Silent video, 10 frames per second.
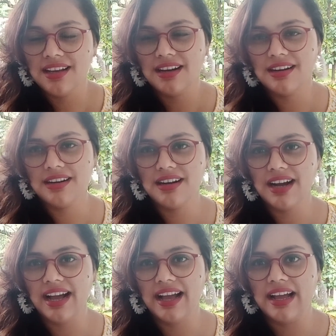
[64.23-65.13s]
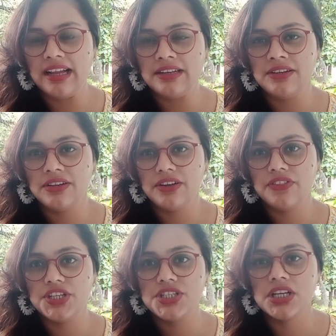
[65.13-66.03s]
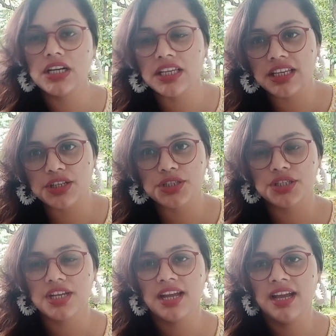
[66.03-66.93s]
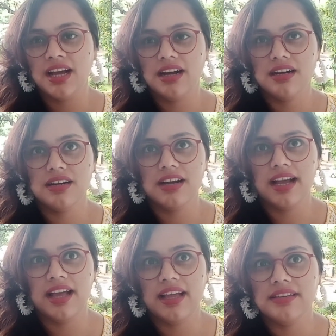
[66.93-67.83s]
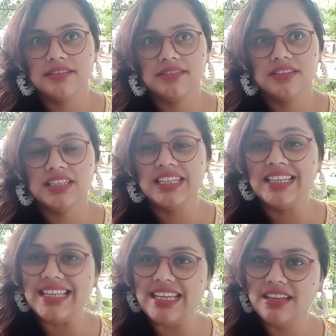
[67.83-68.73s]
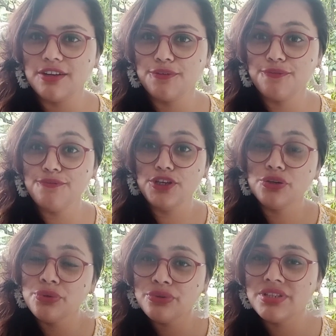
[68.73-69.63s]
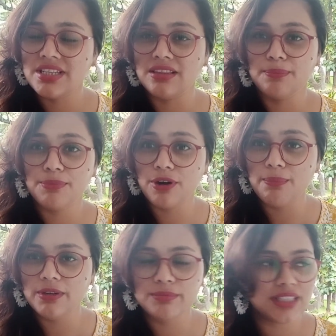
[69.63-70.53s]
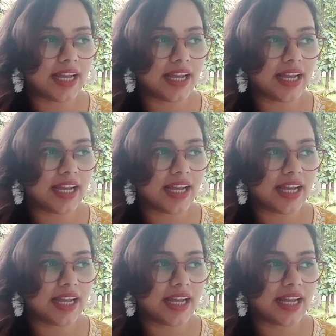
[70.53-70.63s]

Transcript: and the Turkish and the Greek feuds and the problems.